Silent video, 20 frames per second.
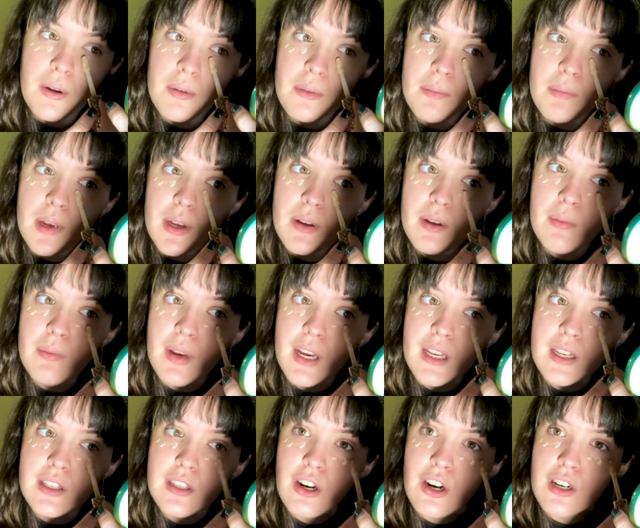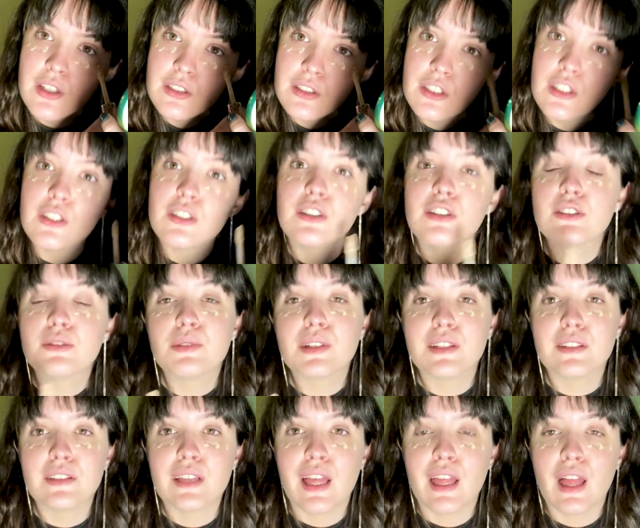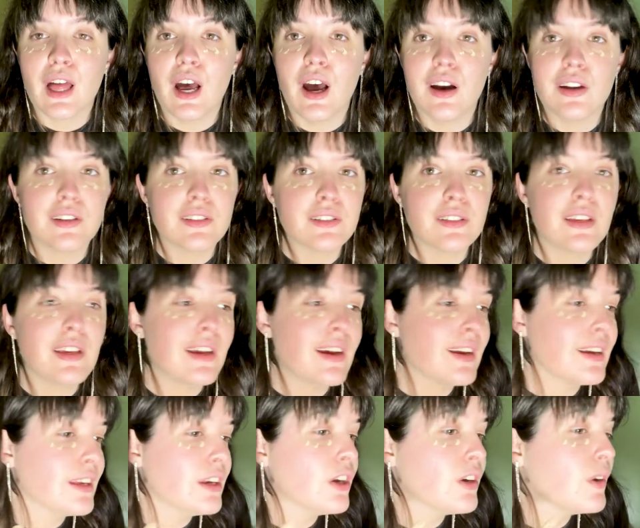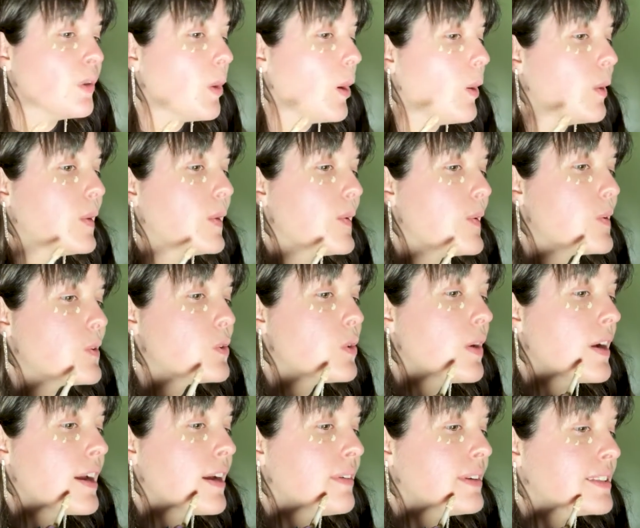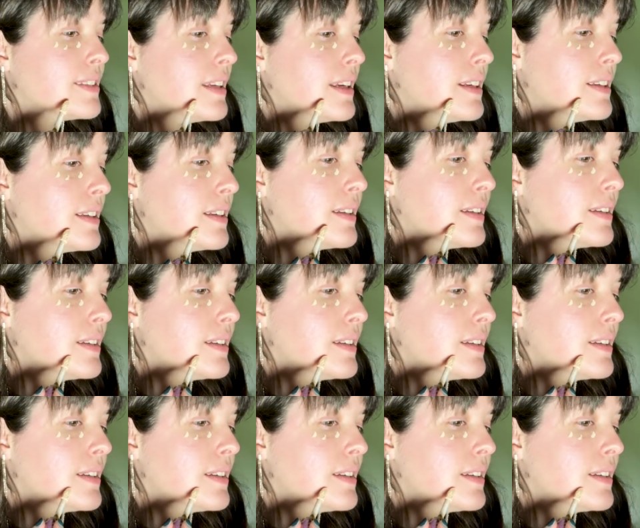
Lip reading: up my dark circles because honestly I cannot go out. Also I have a zit.